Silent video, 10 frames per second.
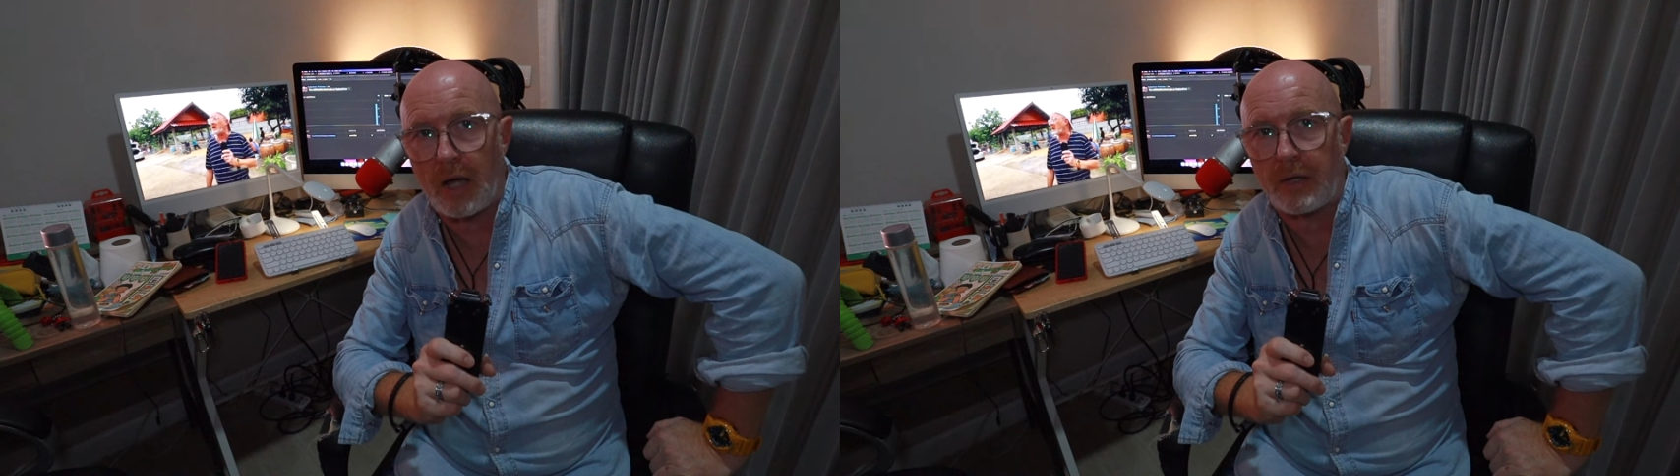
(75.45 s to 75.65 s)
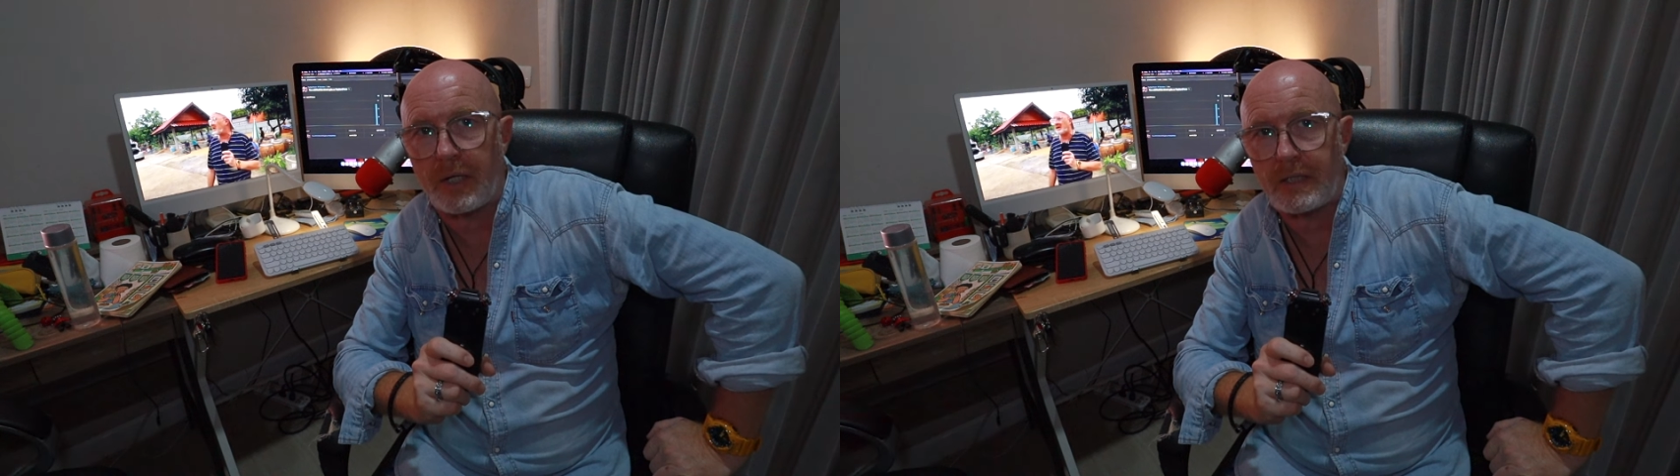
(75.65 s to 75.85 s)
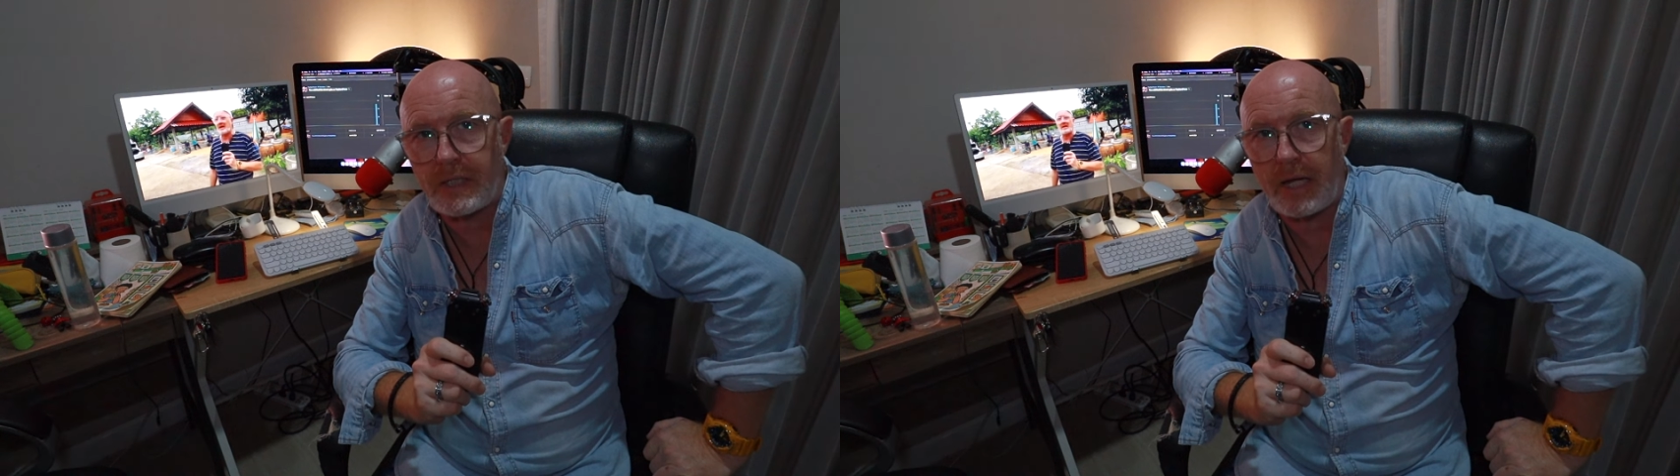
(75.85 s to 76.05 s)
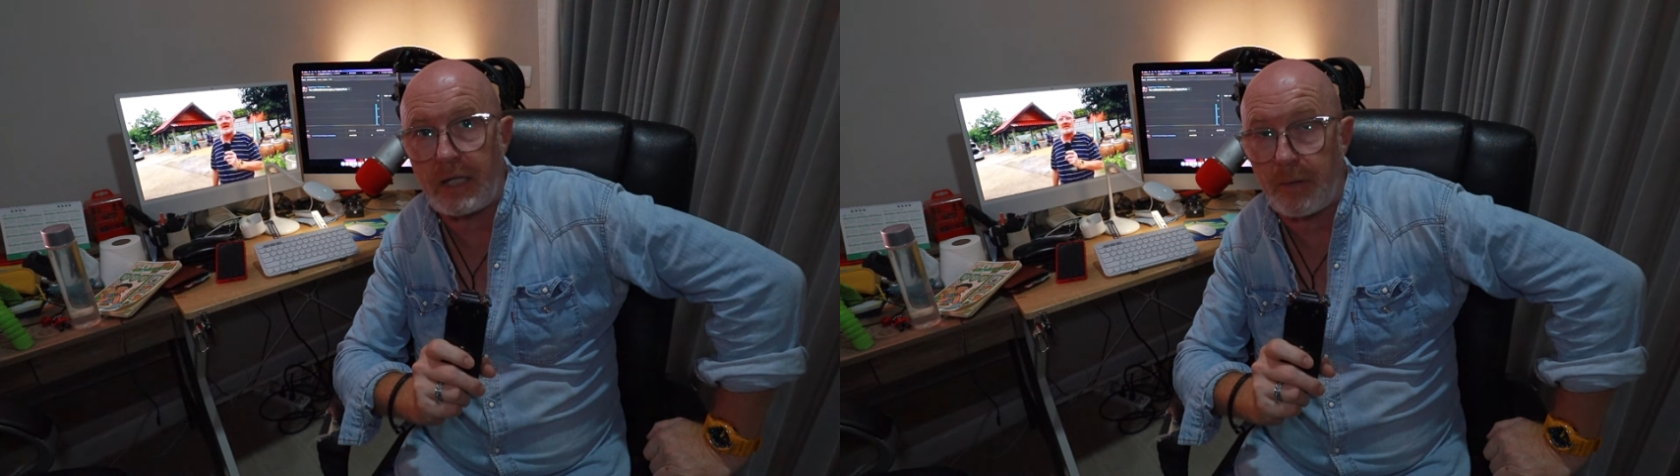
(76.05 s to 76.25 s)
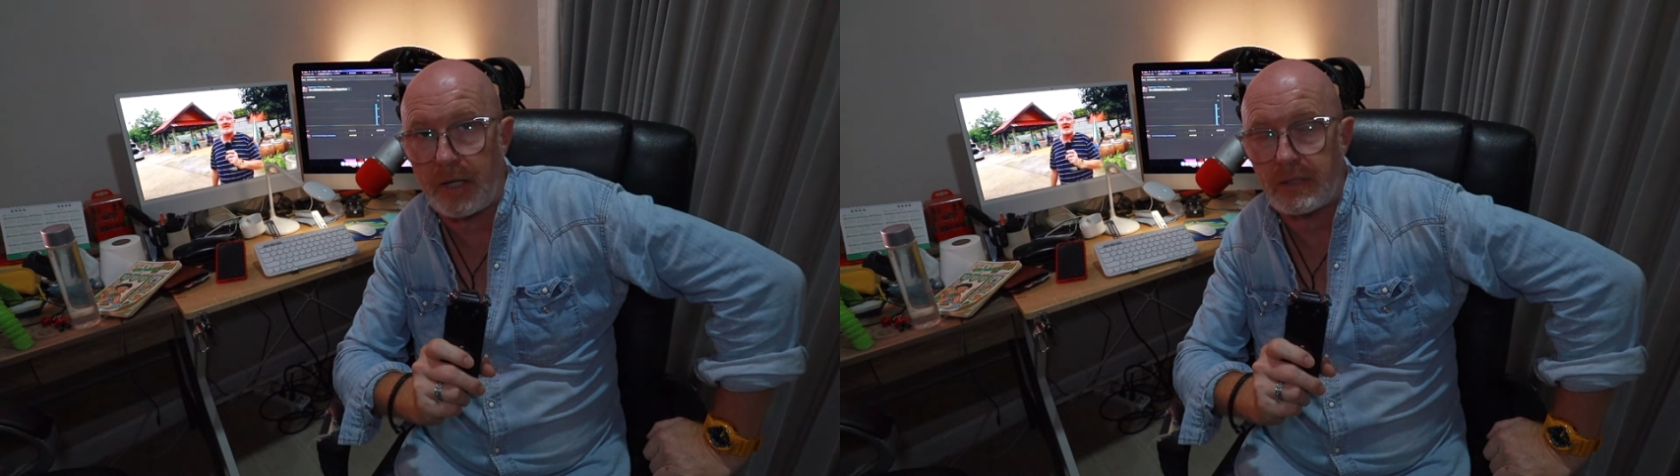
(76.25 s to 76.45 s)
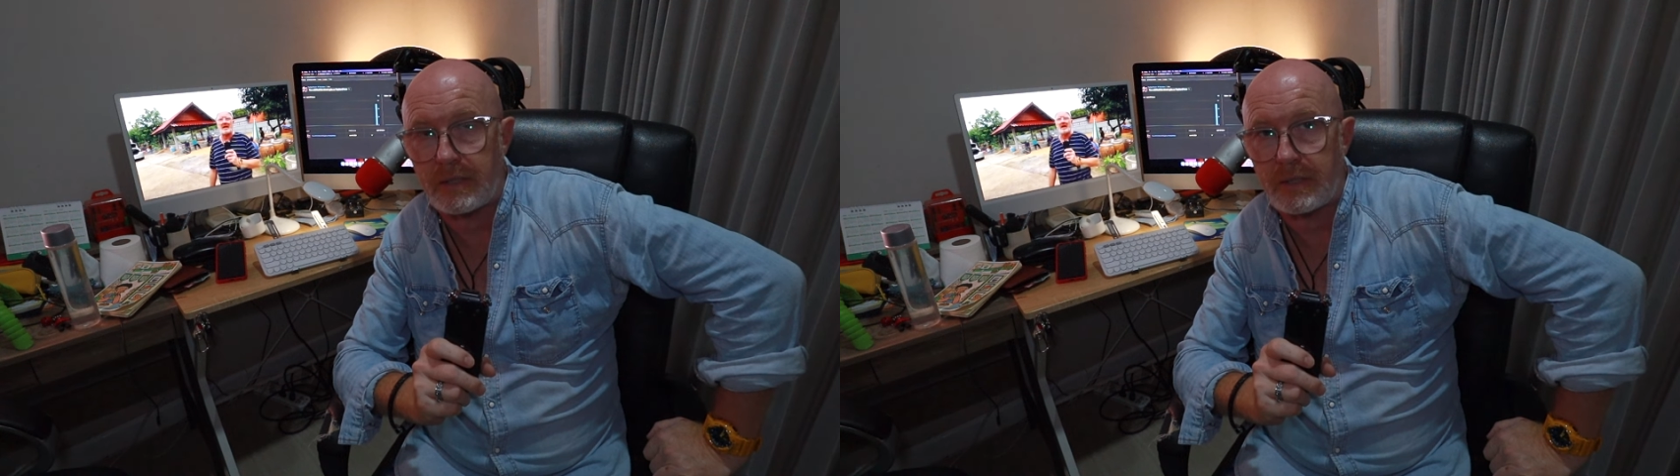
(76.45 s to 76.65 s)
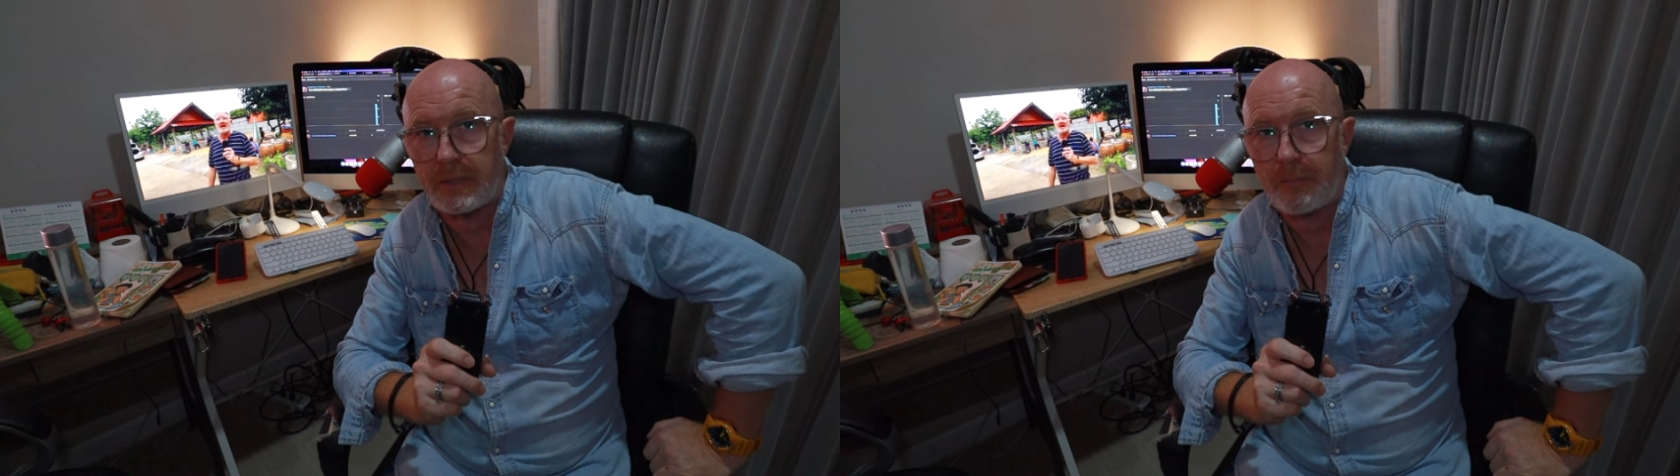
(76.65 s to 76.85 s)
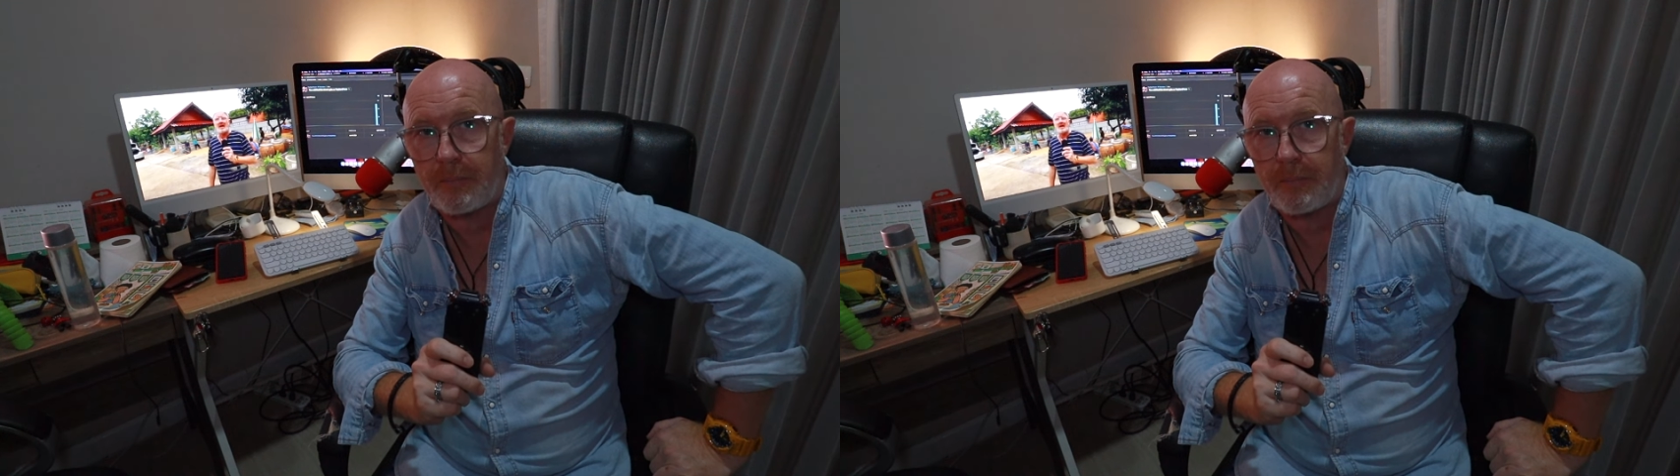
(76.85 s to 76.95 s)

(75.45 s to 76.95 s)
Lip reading: on a daily basis.